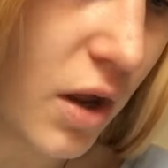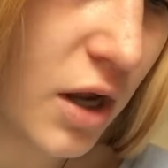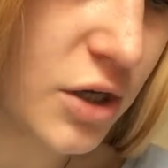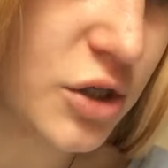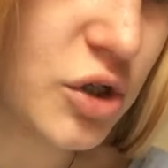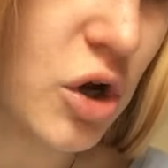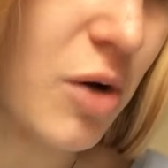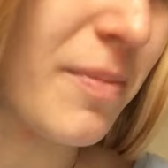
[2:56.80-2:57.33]
I
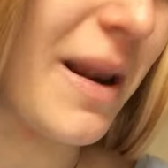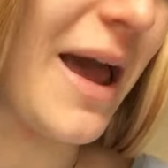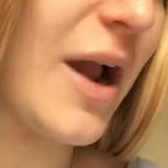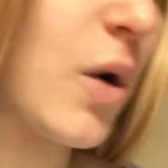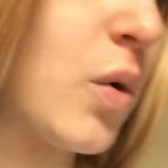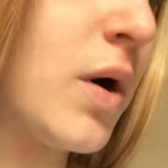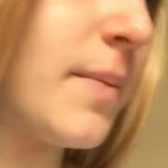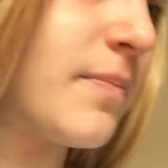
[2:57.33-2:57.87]
just got a black
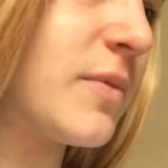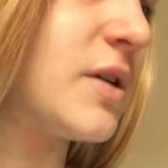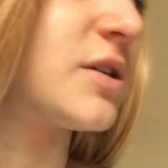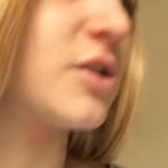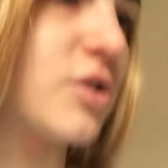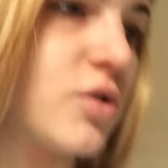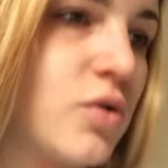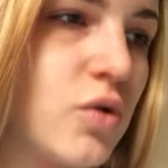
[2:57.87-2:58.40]
one
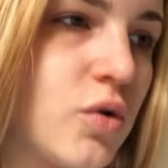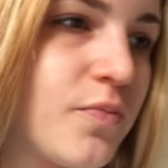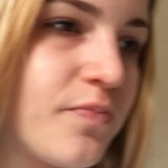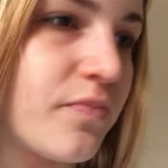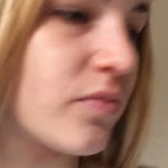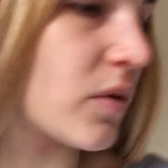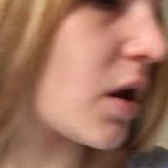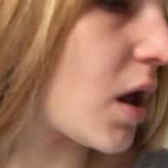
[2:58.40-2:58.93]
because I thought
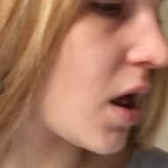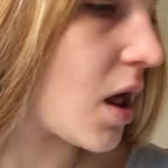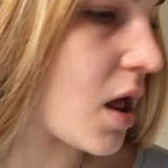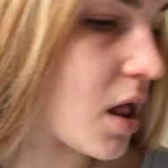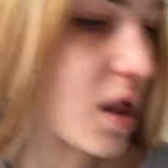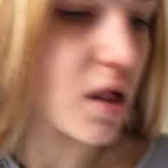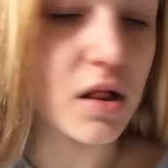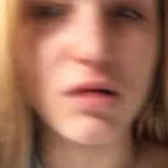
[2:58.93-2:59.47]

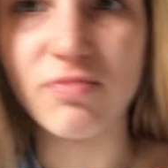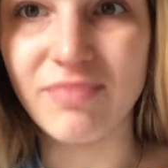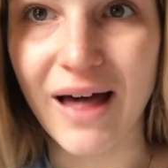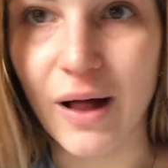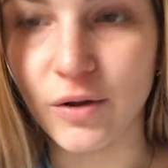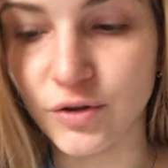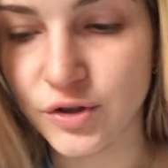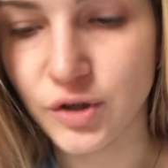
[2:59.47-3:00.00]

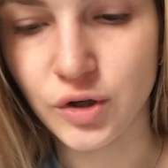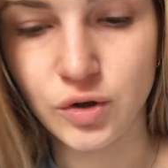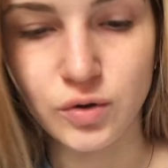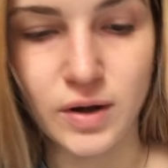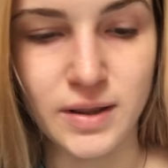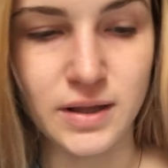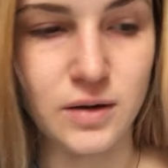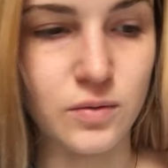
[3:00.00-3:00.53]
that'll do.
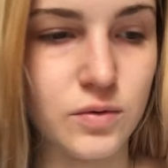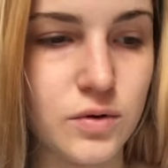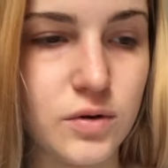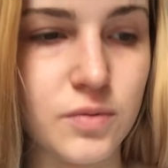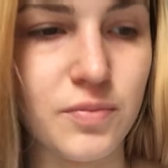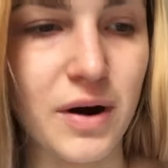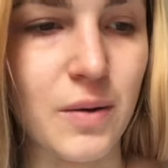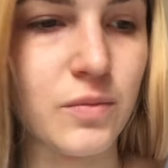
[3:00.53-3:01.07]
And they were,
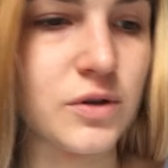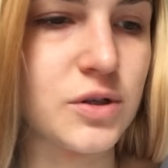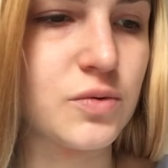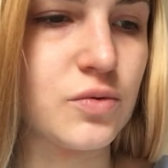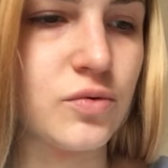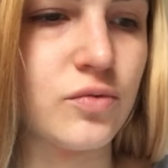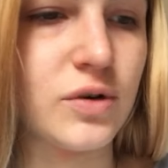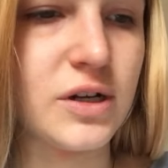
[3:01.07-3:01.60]
the brown
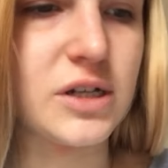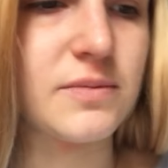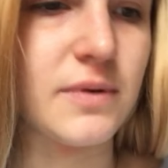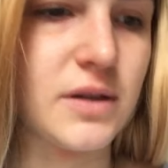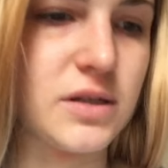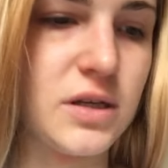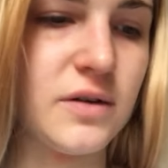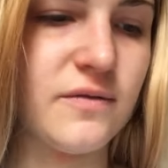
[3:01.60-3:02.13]
ones were all really
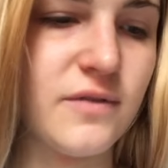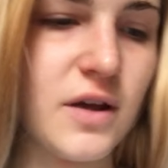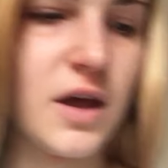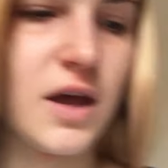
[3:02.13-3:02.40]
expensive.